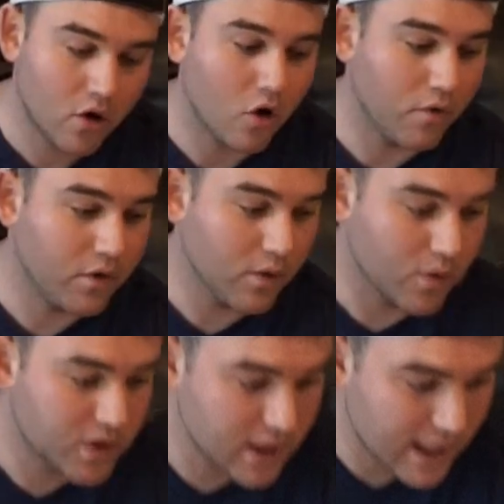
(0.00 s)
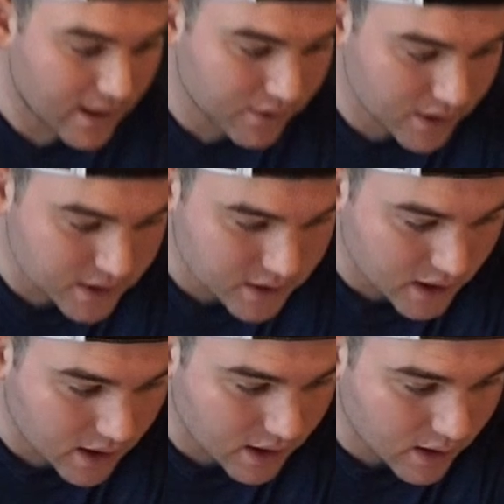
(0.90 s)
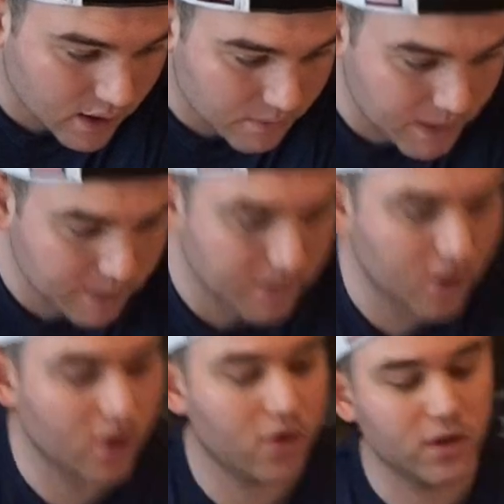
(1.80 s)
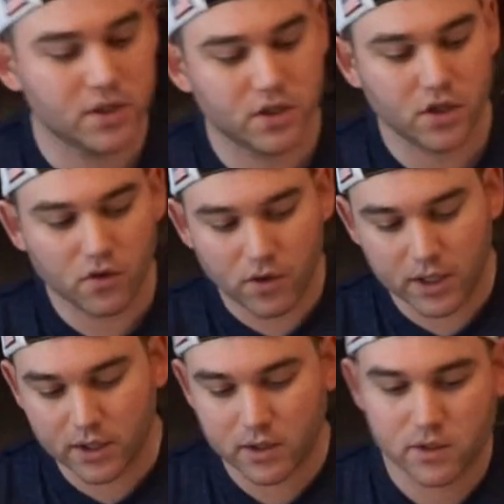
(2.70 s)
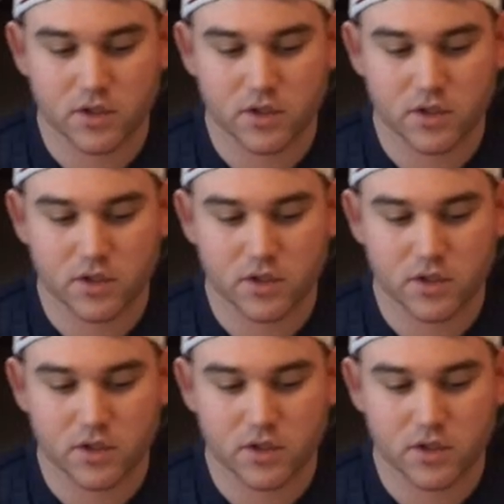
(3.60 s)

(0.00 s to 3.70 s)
hopefully we'll see how this baby girl is doing.